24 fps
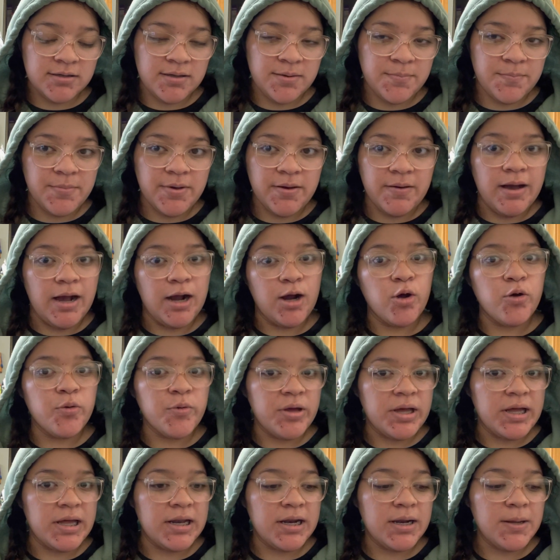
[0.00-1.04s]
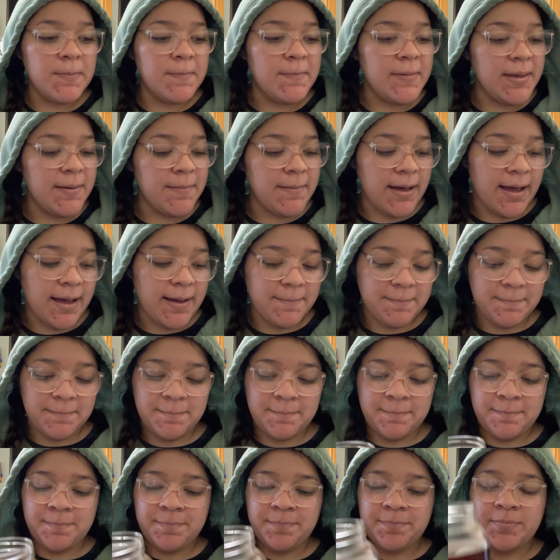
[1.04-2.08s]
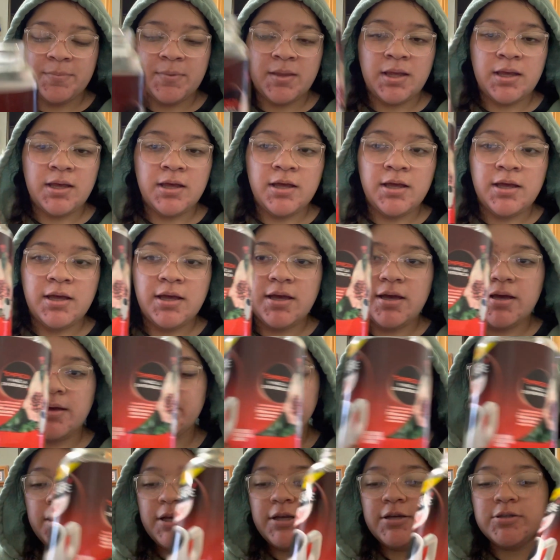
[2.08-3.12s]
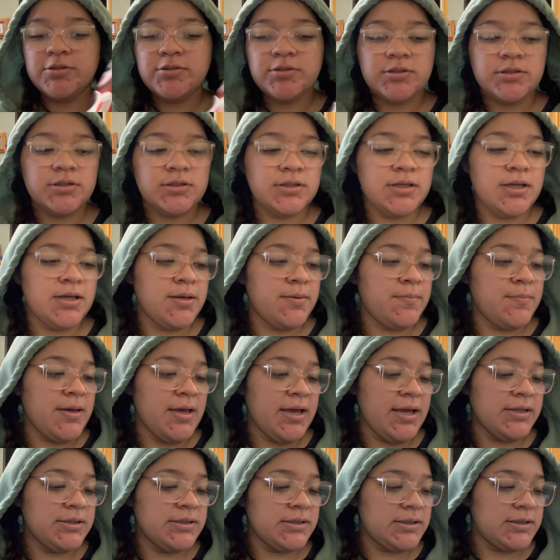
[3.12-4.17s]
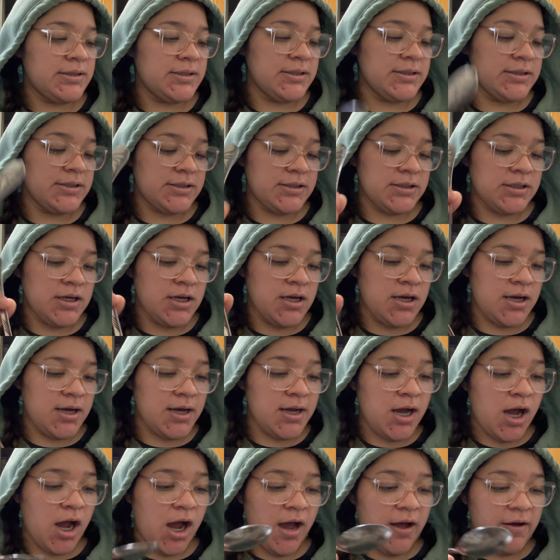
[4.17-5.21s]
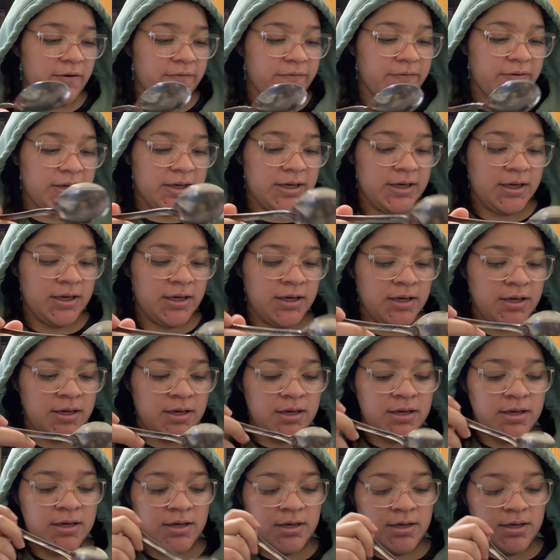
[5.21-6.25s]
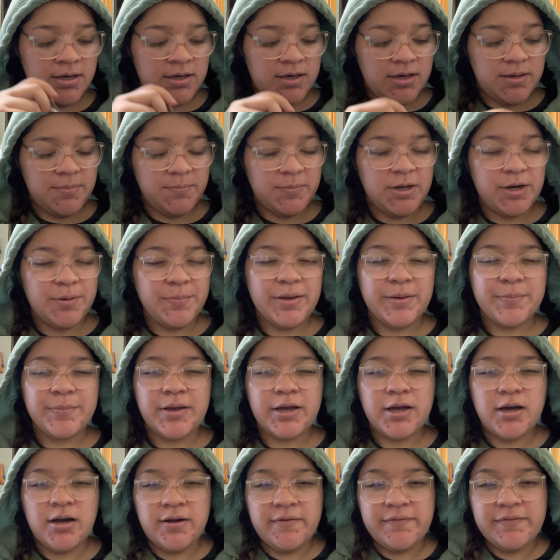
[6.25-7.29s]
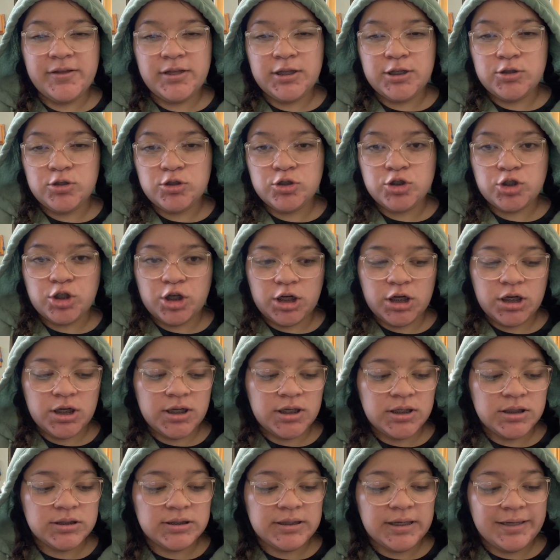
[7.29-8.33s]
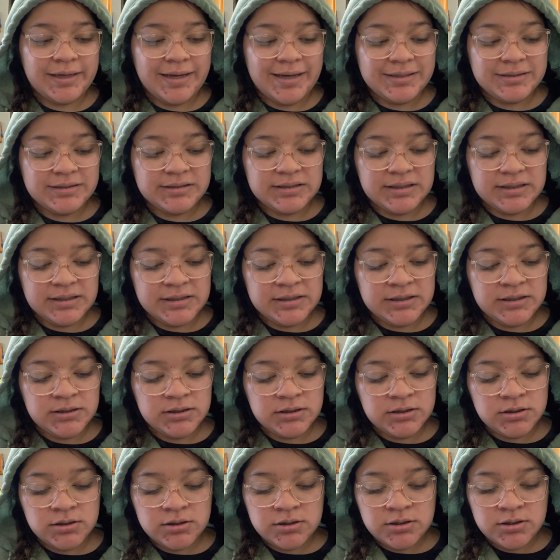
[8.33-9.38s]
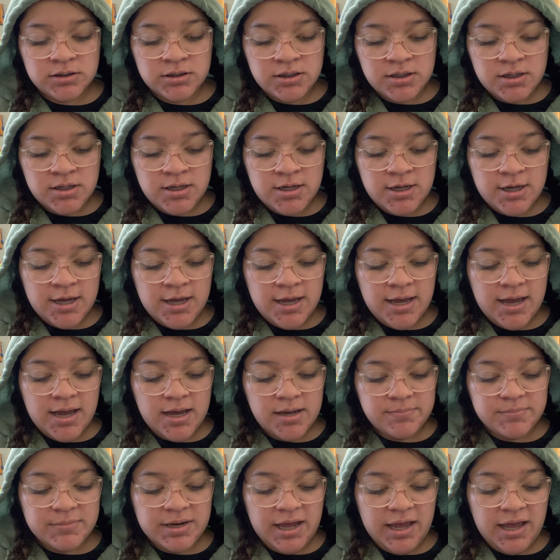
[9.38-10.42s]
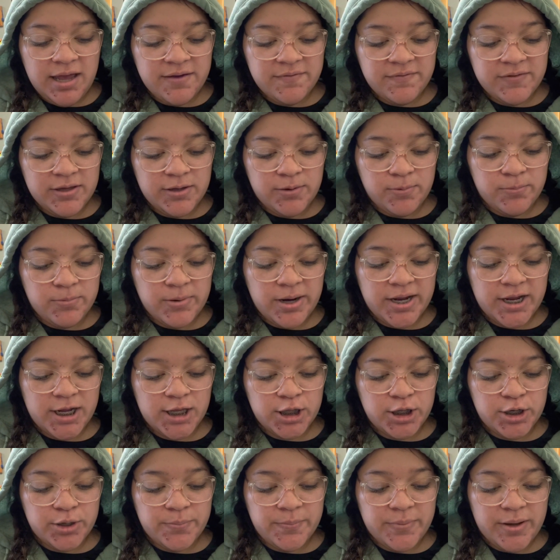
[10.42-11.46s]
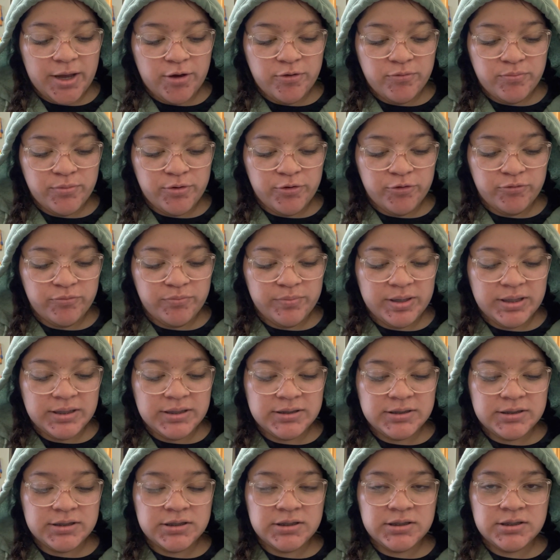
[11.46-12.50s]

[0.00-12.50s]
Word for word: me va a cobrar vida. I'm going to use some instant coffee. I'm going to make my coffee a little dark because like I said, I'm not having regular bowel movements.